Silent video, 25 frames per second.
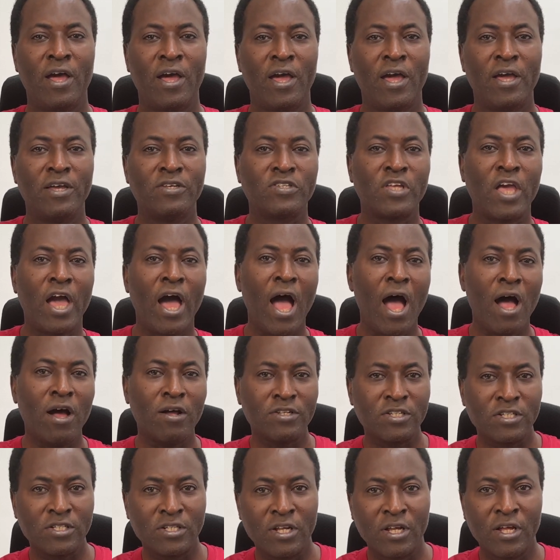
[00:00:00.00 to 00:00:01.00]
It's
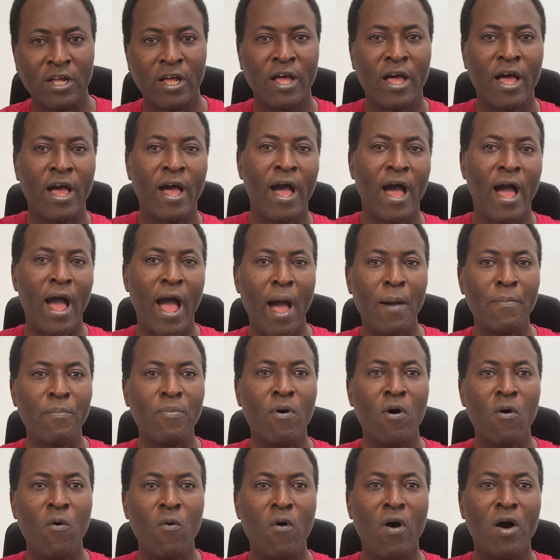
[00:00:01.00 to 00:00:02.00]
got
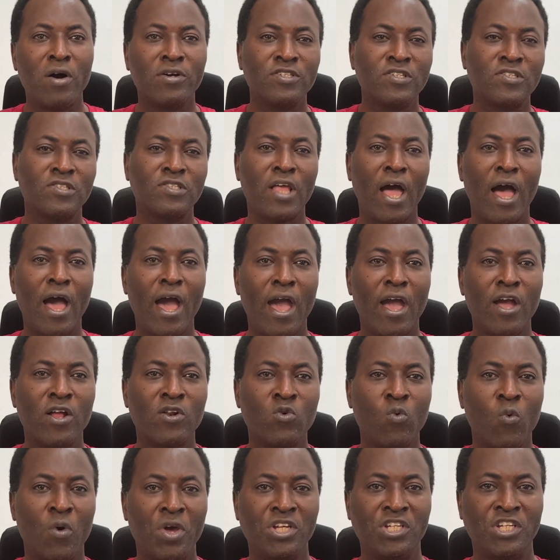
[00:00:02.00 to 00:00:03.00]
Apple Watch style
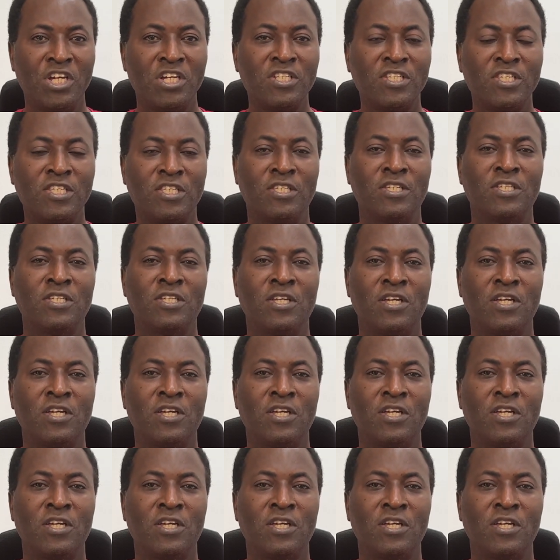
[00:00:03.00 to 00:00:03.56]
widgets